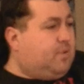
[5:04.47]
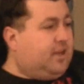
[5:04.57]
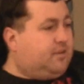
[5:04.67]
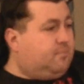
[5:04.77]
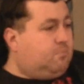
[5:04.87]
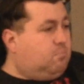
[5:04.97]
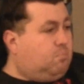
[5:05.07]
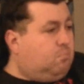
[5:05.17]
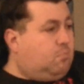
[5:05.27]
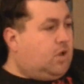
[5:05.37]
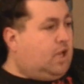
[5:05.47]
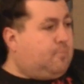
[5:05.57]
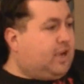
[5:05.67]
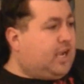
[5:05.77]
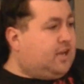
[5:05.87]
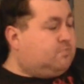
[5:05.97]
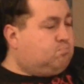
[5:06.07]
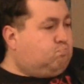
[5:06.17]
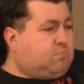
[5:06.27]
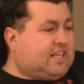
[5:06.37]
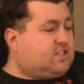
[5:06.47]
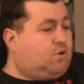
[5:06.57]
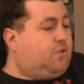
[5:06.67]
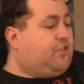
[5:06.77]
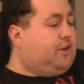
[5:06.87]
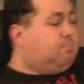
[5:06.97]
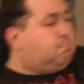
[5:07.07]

been a band, that sort of thing.